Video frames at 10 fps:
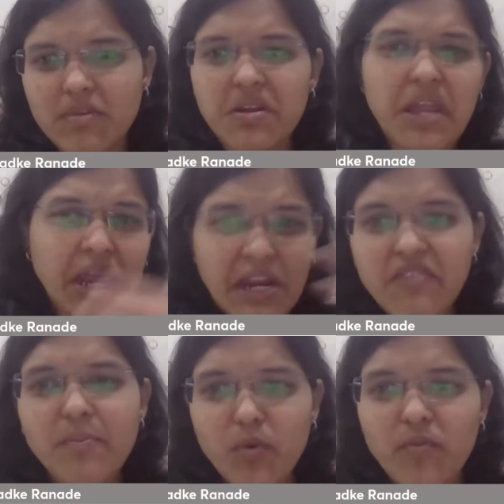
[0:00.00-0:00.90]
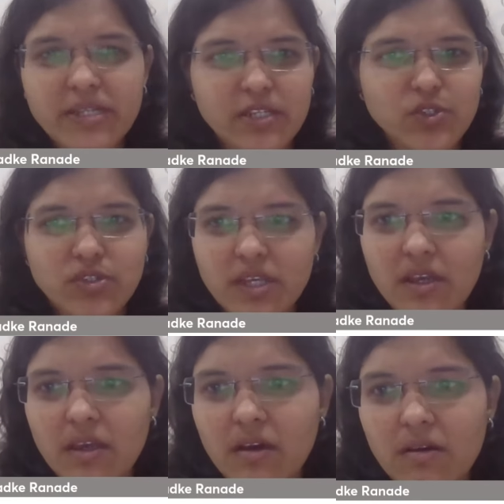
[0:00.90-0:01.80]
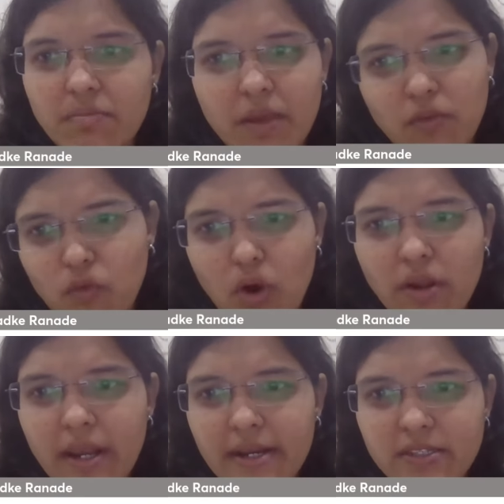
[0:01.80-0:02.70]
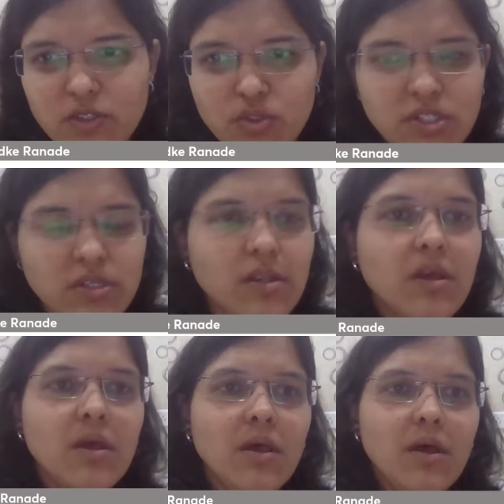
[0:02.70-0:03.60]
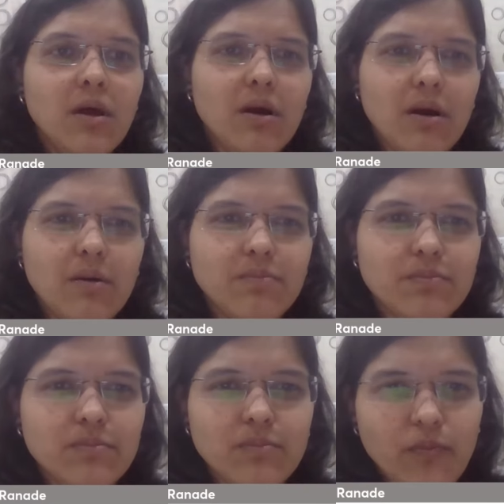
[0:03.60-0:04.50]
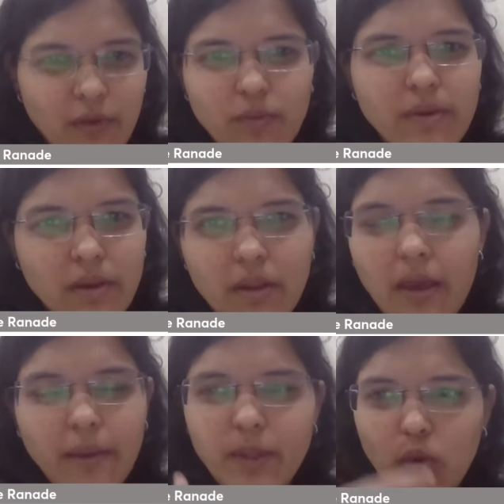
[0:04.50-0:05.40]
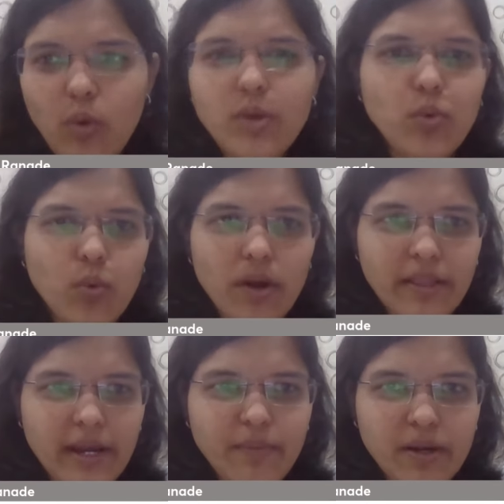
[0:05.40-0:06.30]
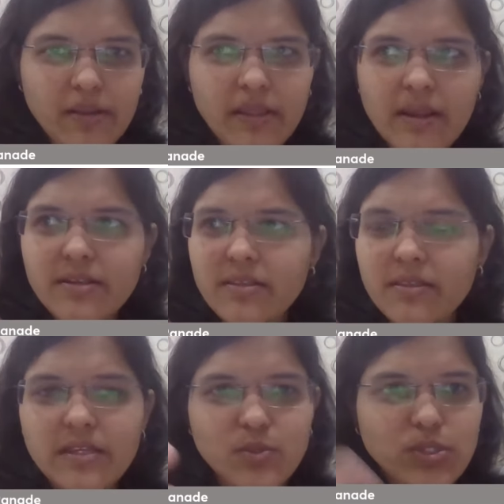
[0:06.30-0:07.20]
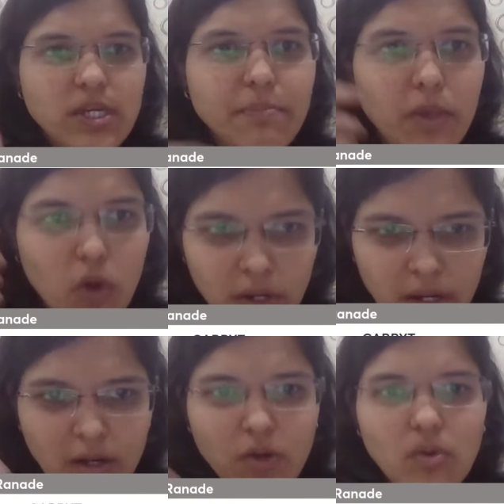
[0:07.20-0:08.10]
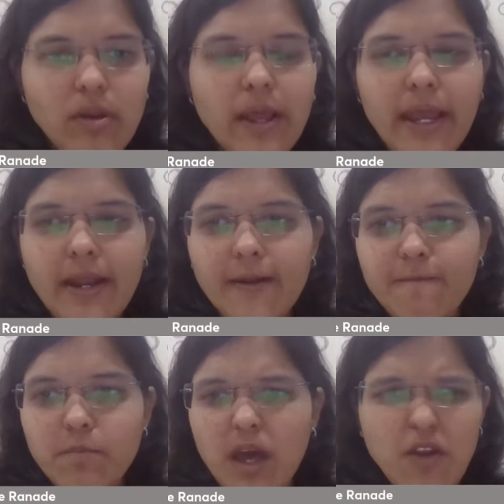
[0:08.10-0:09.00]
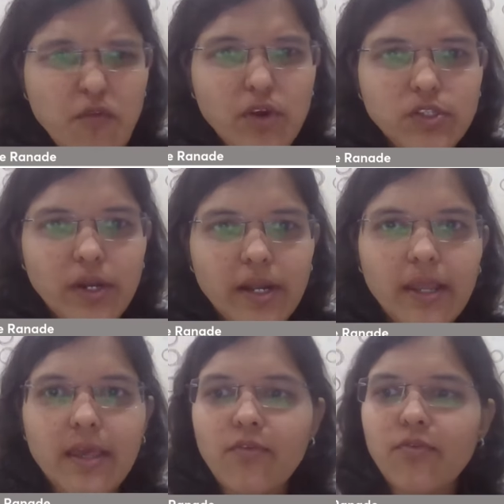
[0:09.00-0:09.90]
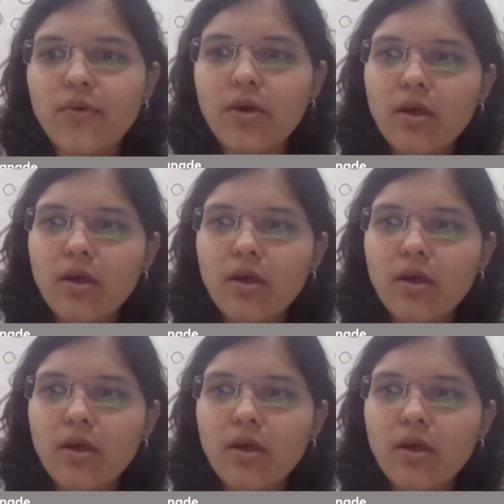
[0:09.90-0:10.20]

negative improvements, I should say, in war-related situation. I mean, no one would want that, but there are things which are beyond our control. And unfortunately, if